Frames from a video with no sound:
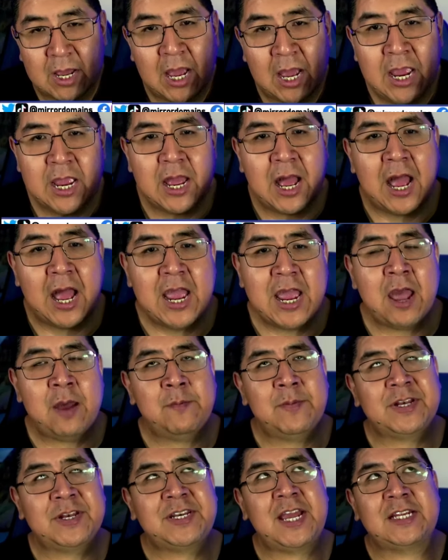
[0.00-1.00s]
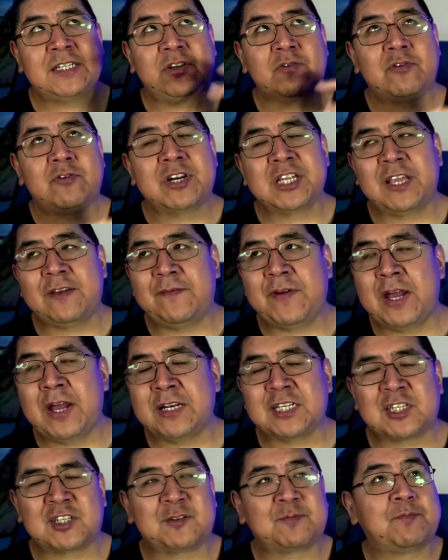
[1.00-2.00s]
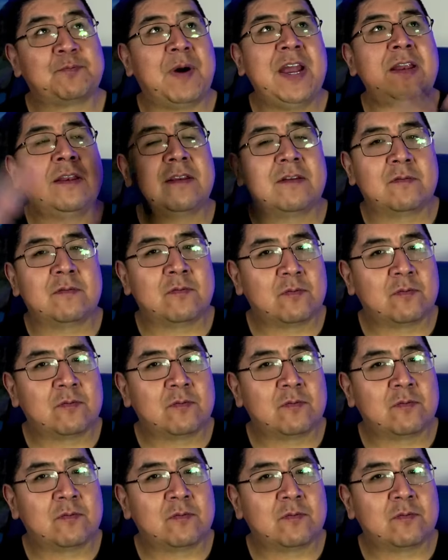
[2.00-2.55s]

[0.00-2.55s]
I, I am a Daisy Ridley fan, despite